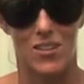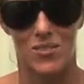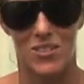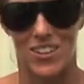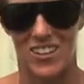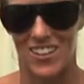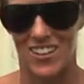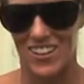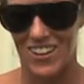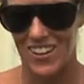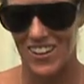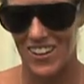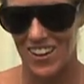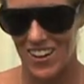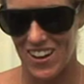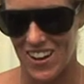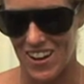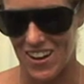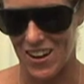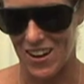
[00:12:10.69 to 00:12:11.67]

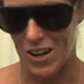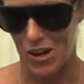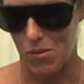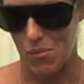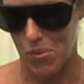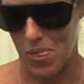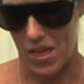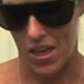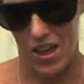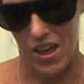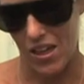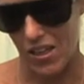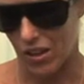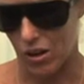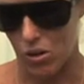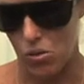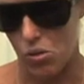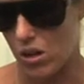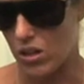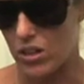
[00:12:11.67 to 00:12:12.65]
And the
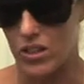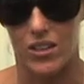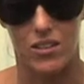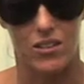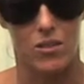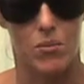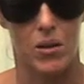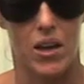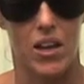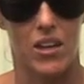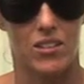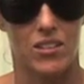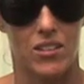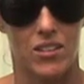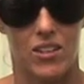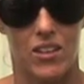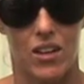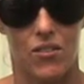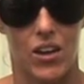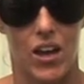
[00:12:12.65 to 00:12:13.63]
quality's
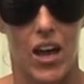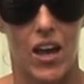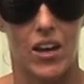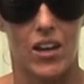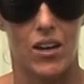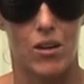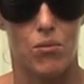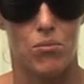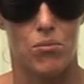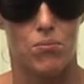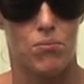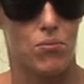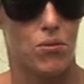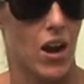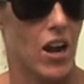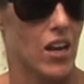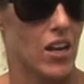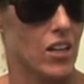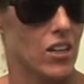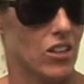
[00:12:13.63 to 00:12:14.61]
amazing. Never had any
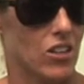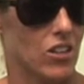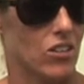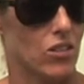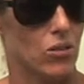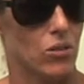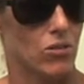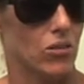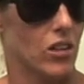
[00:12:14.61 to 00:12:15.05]
breakages of